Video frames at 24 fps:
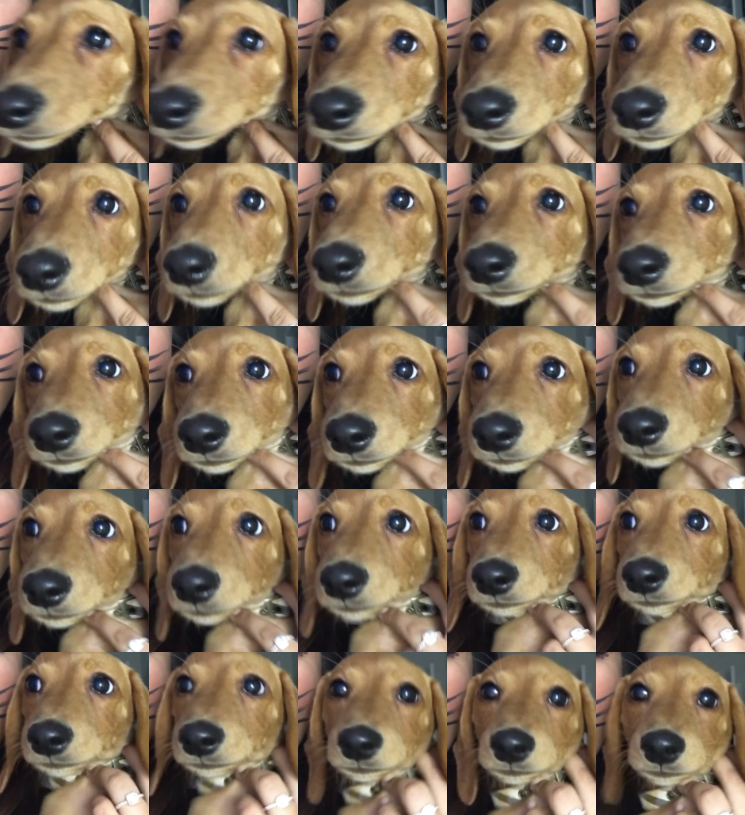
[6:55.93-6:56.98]
is that
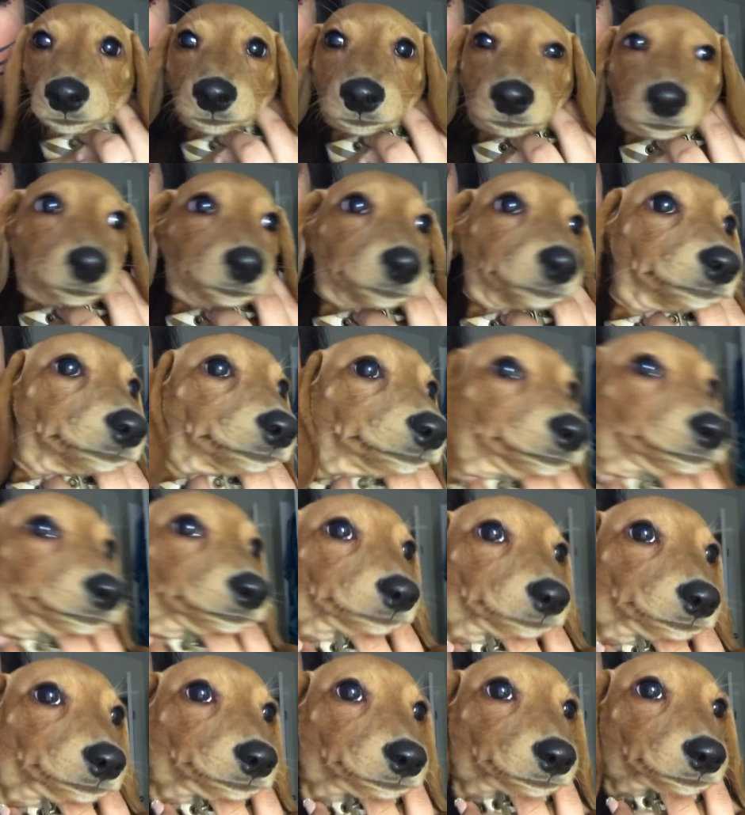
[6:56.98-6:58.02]
handsome
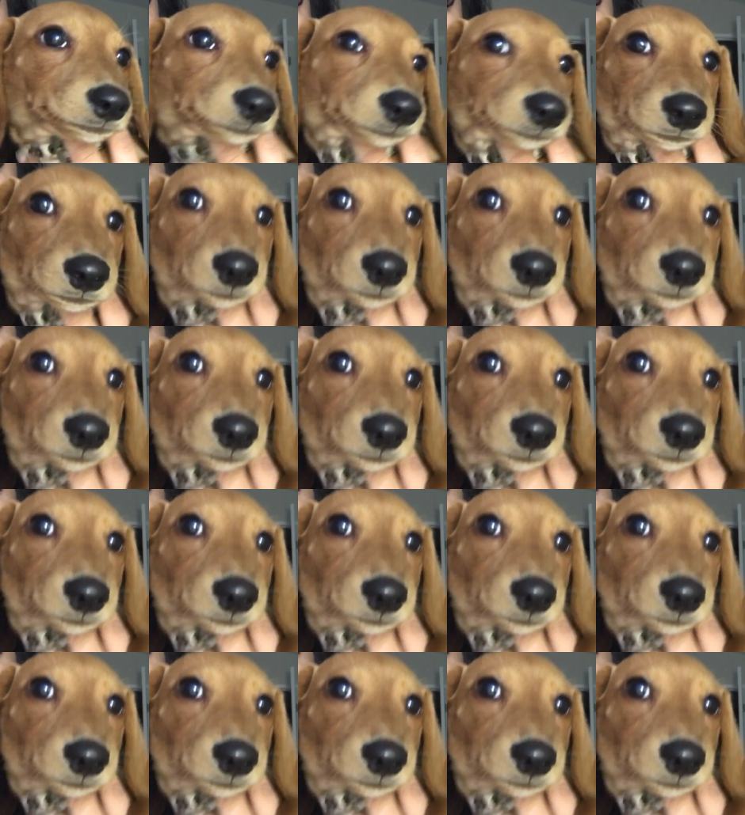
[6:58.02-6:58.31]
boy?